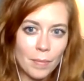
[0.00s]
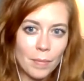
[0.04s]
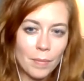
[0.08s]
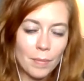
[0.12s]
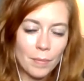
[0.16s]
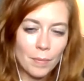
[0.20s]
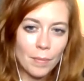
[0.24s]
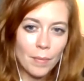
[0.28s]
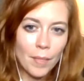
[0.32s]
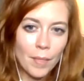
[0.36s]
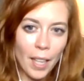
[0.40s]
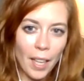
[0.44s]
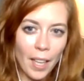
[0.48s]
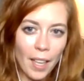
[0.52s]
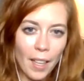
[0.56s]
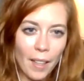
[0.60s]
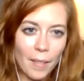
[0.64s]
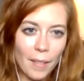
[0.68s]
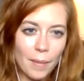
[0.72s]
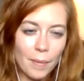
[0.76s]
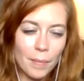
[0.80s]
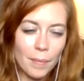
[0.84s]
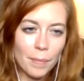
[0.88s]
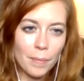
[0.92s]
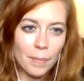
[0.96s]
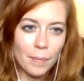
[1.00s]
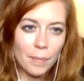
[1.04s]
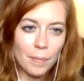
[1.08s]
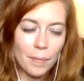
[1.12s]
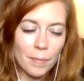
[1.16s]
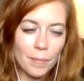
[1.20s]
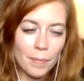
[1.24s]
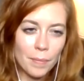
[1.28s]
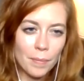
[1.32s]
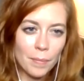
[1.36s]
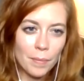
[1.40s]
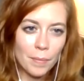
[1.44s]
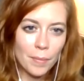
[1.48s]
Yeah.
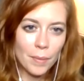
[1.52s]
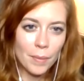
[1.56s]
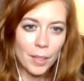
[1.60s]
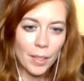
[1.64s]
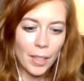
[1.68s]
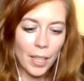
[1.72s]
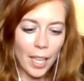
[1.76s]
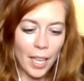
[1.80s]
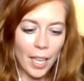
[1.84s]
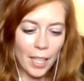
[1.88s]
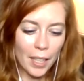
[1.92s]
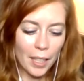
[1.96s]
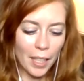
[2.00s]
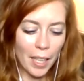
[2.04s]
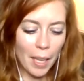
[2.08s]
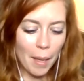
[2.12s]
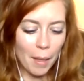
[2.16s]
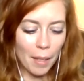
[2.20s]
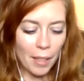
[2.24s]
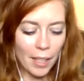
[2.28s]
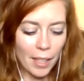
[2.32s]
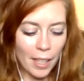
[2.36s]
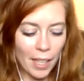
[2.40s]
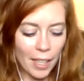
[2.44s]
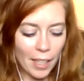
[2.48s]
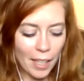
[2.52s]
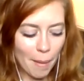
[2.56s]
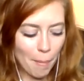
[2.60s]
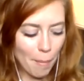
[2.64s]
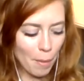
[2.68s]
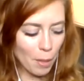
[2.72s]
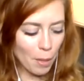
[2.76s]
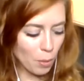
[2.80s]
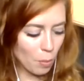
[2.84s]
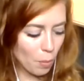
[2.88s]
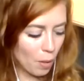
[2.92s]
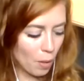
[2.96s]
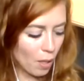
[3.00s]
It can't get
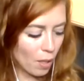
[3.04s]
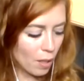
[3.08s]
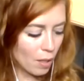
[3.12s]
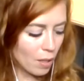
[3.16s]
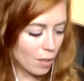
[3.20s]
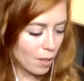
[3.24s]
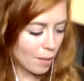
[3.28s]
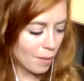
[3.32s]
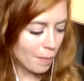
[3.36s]
much worse.